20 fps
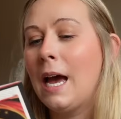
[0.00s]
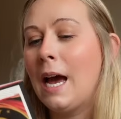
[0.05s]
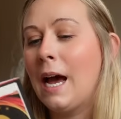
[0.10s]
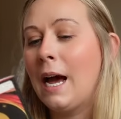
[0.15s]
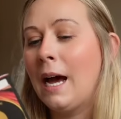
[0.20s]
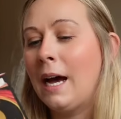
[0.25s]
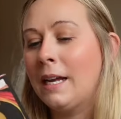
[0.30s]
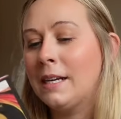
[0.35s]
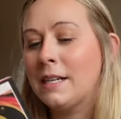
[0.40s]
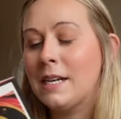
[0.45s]

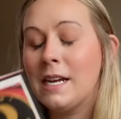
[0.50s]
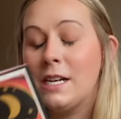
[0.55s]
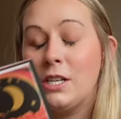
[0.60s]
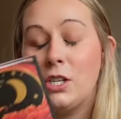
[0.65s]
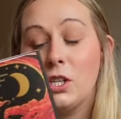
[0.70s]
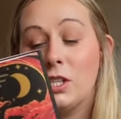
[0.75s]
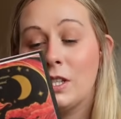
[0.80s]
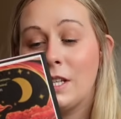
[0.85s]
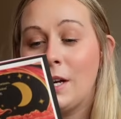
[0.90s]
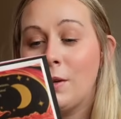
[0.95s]
and it
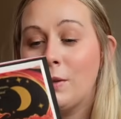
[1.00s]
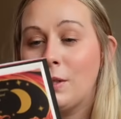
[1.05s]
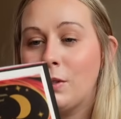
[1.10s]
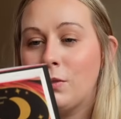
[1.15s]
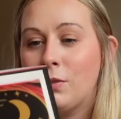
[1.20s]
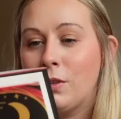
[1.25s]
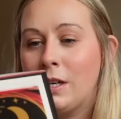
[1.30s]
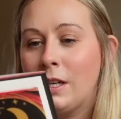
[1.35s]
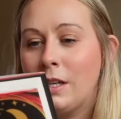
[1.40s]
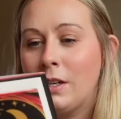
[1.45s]
just sounded
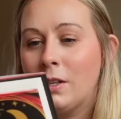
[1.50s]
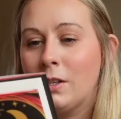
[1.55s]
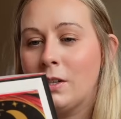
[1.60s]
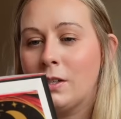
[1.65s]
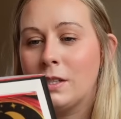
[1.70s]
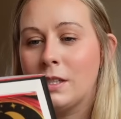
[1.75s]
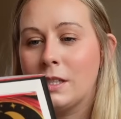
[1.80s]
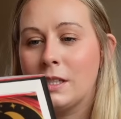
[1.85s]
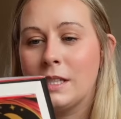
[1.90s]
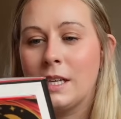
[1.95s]
really
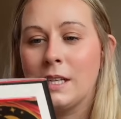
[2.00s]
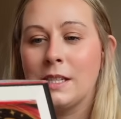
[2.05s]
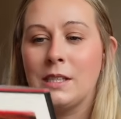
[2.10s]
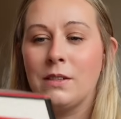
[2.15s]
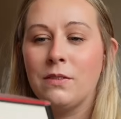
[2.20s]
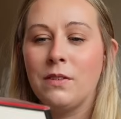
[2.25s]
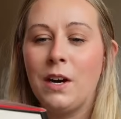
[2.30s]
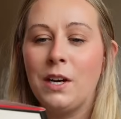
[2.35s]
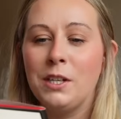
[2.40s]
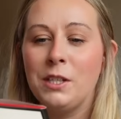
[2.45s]
good. It says,
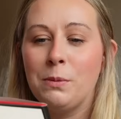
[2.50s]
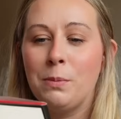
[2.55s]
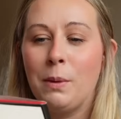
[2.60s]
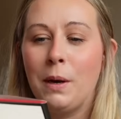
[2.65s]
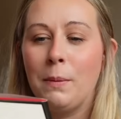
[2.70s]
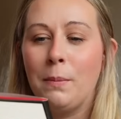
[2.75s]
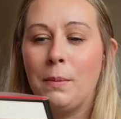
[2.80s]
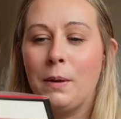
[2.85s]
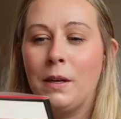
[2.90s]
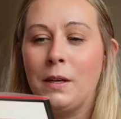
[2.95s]
divided
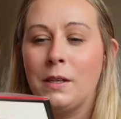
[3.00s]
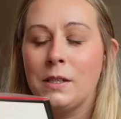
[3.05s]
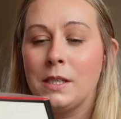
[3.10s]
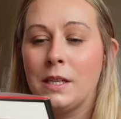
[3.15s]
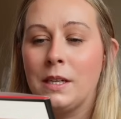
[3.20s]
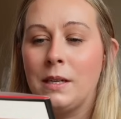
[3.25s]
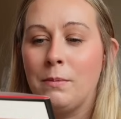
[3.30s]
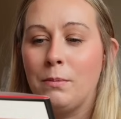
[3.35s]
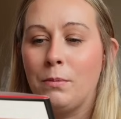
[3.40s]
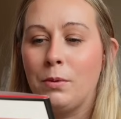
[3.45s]
by blood,
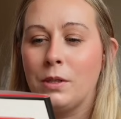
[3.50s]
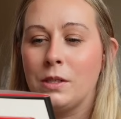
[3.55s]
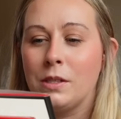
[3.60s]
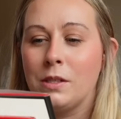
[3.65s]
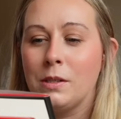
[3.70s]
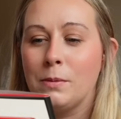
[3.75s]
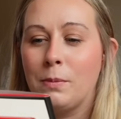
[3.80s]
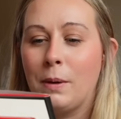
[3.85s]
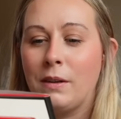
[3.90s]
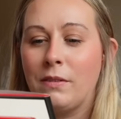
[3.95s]

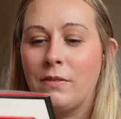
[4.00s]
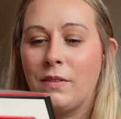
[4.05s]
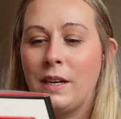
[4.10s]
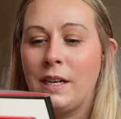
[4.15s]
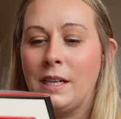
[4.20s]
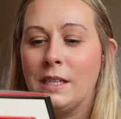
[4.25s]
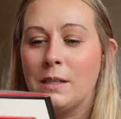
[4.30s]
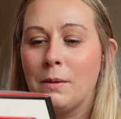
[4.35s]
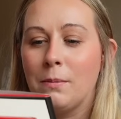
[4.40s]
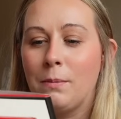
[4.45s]
imprisoned by
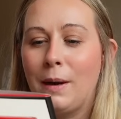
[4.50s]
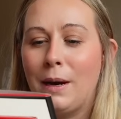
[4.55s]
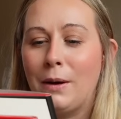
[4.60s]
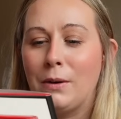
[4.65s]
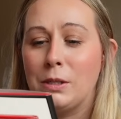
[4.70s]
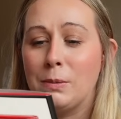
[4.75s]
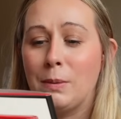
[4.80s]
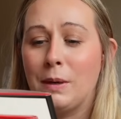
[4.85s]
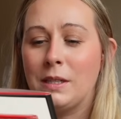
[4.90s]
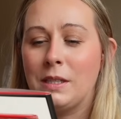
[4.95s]
fate,
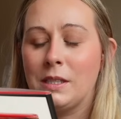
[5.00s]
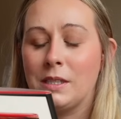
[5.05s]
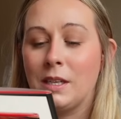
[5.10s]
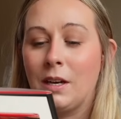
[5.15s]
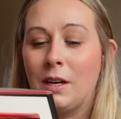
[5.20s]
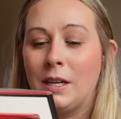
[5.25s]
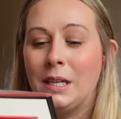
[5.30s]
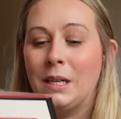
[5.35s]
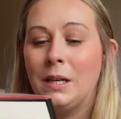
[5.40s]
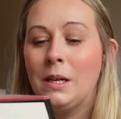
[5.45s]
bound by
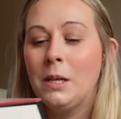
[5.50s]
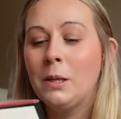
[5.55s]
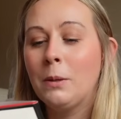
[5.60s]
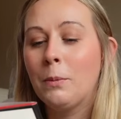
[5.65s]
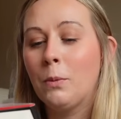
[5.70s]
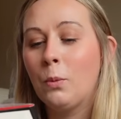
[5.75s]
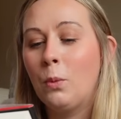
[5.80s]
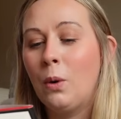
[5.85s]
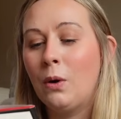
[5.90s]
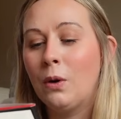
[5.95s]
desire,
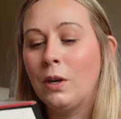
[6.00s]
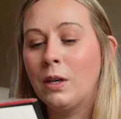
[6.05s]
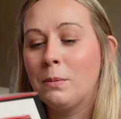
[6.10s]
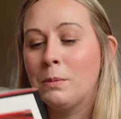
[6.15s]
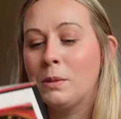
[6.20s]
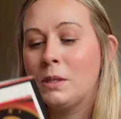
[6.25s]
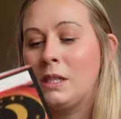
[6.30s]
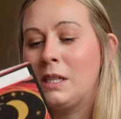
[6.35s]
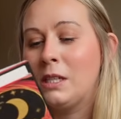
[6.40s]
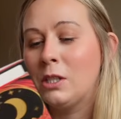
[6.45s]
welcome
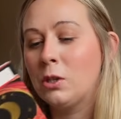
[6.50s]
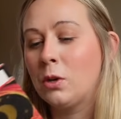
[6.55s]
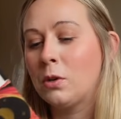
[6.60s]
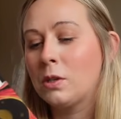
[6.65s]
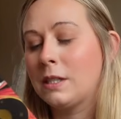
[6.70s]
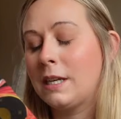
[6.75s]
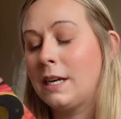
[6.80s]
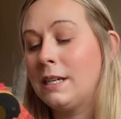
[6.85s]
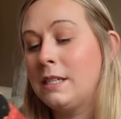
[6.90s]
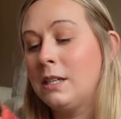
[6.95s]
to the
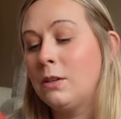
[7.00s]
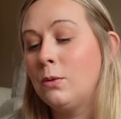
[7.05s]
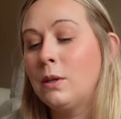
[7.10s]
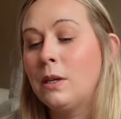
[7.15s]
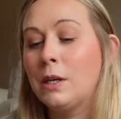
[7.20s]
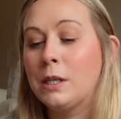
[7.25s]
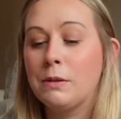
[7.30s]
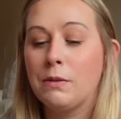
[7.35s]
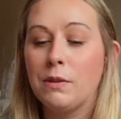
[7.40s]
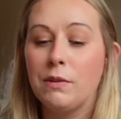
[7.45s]
intoxicating
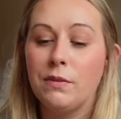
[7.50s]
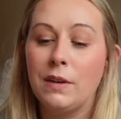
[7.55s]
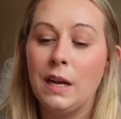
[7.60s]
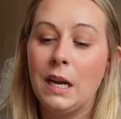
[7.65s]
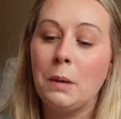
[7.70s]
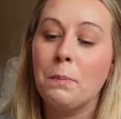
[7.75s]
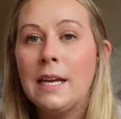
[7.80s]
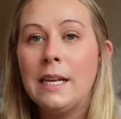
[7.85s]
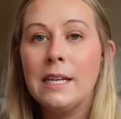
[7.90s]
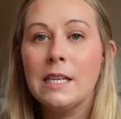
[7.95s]
world of the
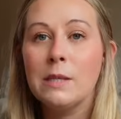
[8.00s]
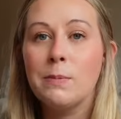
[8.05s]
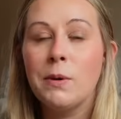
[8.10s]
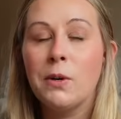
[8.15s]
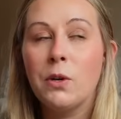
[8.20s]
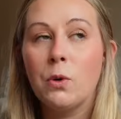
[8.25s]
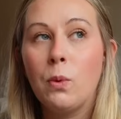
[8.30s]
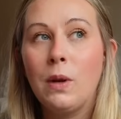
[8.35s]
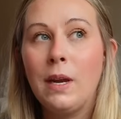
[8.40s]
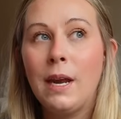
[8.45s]
Fae. In this
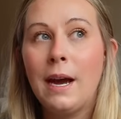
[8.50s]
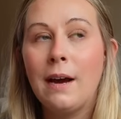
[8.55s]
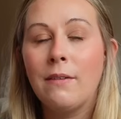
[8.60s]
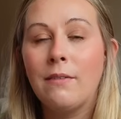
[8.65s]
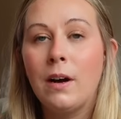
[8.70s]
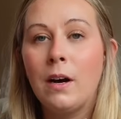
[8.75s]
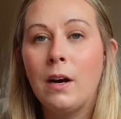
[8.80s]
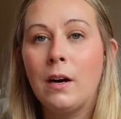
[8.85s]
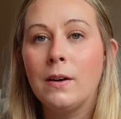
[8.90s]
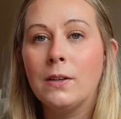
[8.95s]
book we have
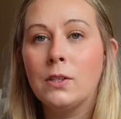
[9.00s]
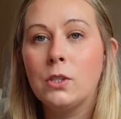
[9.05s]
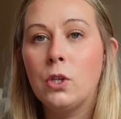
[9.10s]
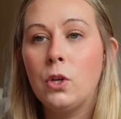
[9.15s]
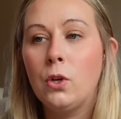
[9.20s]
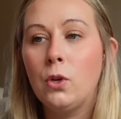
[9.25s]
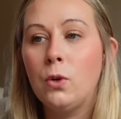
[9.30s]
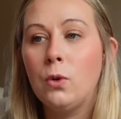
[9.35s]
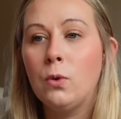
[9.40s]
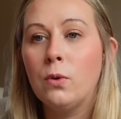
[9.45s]
our
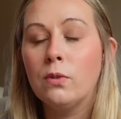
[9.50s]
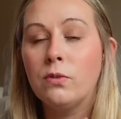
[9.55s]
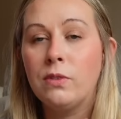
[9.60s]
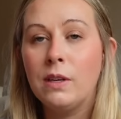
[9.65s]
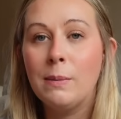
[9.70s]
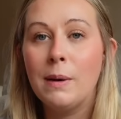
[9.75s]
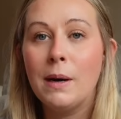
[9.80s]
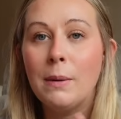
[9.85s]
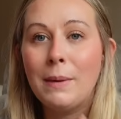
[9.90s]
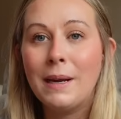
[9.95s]
2
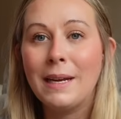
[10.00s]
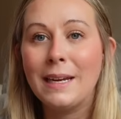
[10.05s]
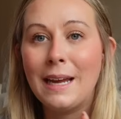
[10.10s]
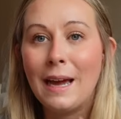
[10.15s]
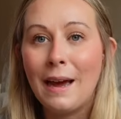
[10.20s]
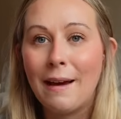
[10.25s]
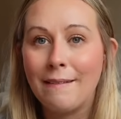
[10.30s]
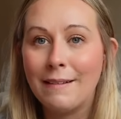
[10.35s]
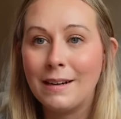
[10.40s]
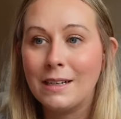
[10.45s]
female main
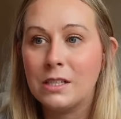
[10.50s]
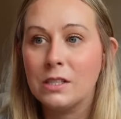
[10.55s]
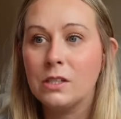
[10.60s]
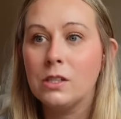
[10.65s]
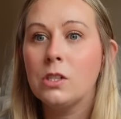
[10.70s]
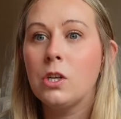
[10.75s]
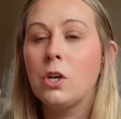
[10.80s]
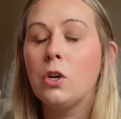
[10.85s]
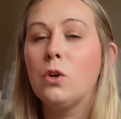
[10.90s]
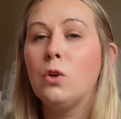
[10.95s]

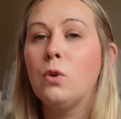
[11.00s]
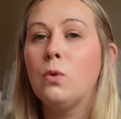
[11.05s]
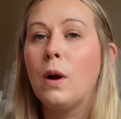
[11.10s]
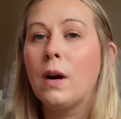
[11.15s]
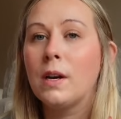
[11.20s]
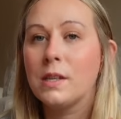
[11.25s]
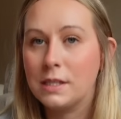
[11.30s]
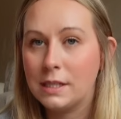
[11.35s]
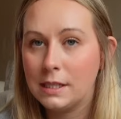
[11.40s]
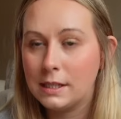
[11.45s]
characters who
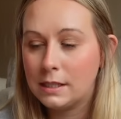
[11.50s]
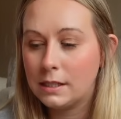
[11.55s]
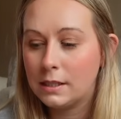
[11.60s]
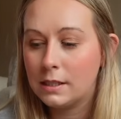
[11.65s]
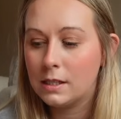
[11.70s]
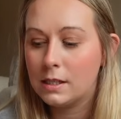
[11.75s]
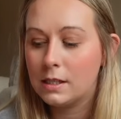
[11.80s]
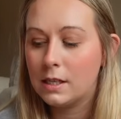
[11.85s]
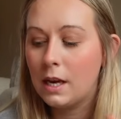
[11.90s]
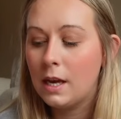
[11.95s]
are
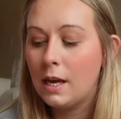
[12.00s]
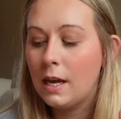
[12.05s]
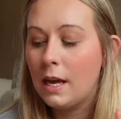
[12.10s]
sisters